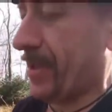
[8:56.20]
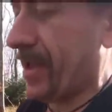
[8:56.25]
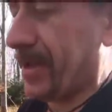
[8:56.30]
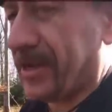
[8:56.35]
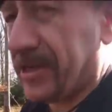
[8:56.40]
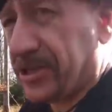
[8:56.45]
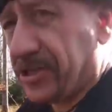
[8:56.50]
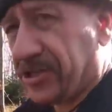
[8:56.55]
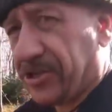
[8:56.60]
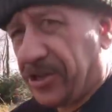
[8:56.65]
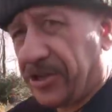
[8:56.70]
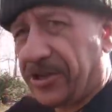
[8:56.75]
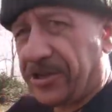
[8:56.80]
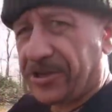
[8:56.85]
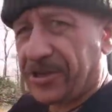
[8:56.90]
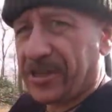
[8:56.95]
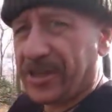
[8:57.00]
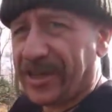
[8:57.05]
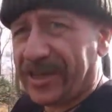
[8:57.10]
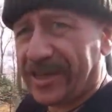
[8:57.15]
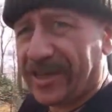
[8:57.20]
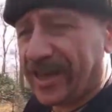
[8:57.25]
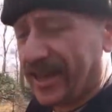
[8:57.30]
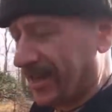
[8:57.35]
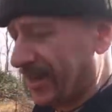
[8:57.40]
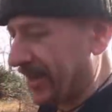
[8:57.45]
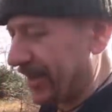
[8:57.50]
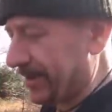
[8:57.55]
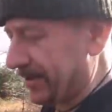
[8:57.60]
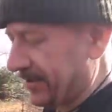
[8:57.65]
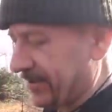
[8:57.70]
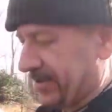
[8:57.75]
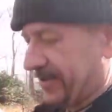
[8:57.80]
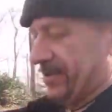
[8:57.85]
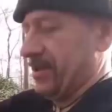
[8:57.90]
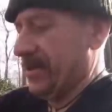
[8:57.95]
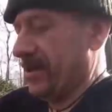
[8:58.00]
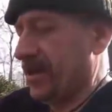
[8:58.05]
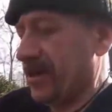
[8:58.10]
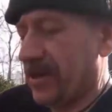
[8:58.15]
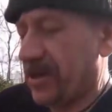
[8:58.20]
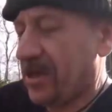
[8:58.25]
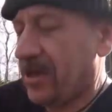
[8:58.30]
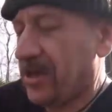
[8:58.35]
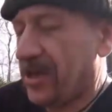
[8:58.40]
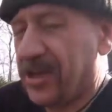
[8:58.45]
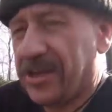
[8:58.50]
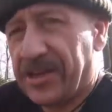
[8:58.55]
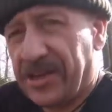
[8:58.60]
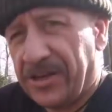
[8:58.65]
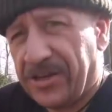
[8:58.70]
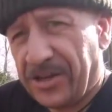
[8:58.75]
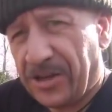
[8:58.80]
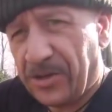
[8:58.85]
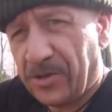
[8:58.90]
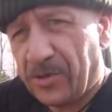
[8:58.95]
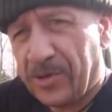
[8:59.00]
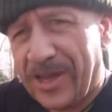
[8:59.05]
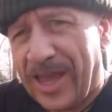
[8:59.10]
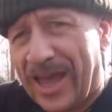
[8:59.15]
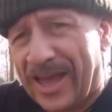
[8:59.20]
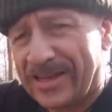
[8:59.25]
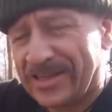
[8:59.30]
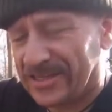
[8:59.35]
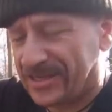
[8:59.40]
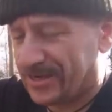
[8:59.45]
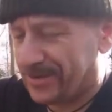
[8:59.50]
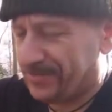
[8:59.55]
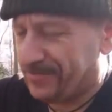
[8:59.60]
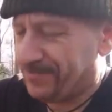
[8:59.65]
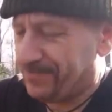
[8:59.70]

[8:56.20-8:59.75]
externally here, you do get